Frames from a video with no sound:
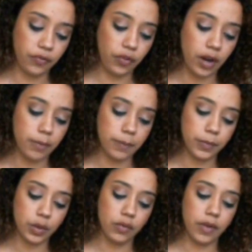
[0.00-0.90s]
from
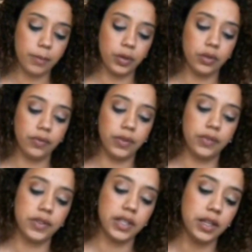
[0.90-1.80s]
November
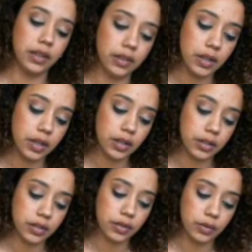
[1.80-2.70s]
15th
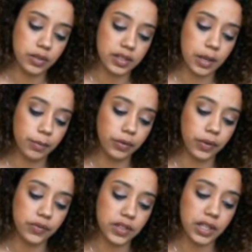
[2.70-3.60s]
to December
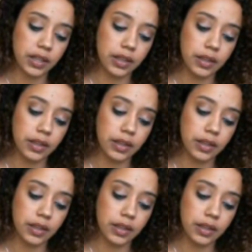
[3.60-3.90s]
15th?